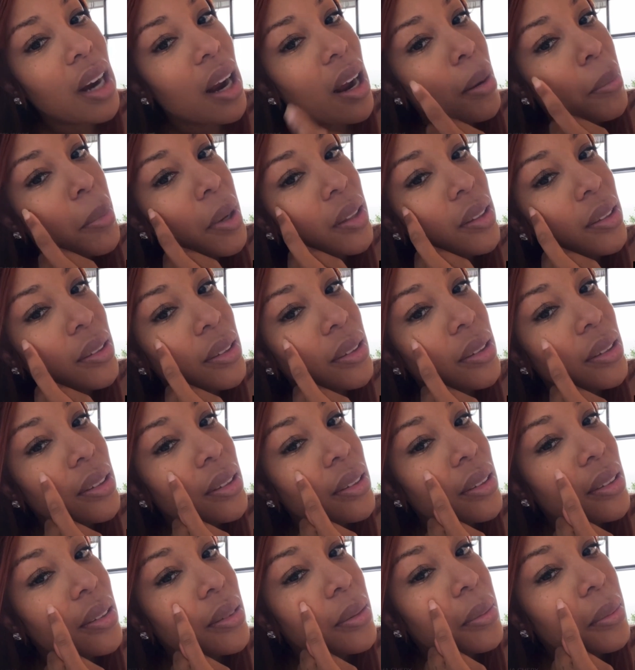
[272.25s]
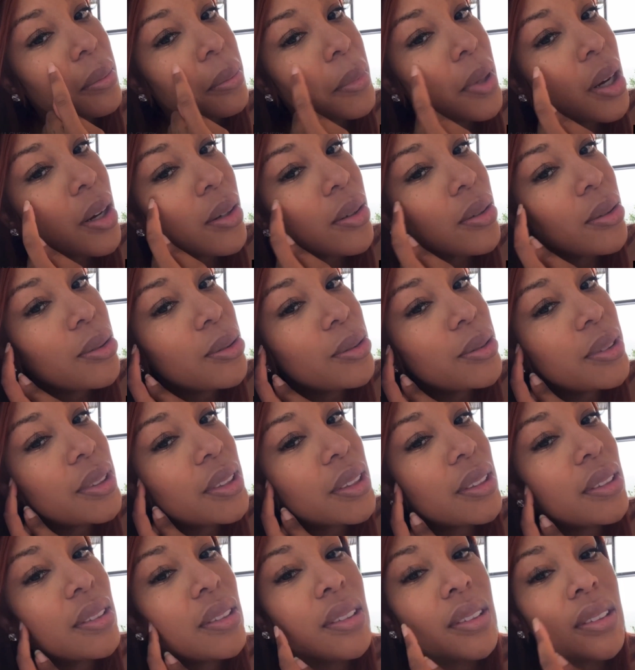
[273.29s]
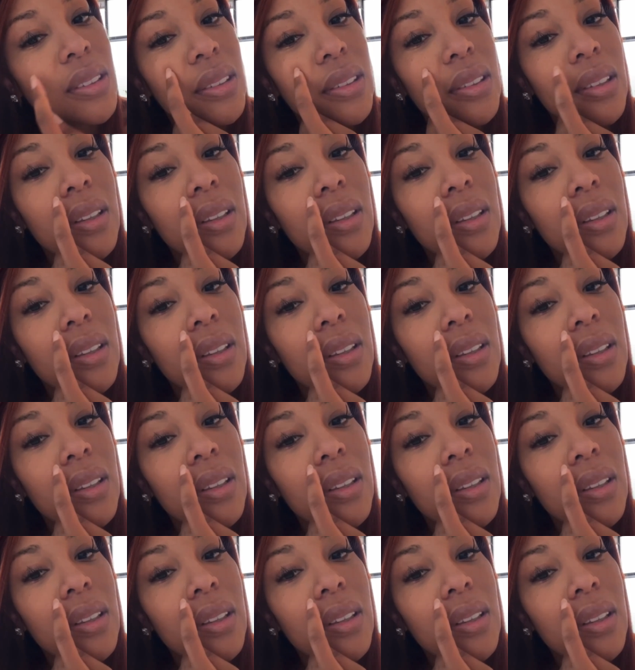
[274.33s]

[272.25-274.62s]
all my little moles and.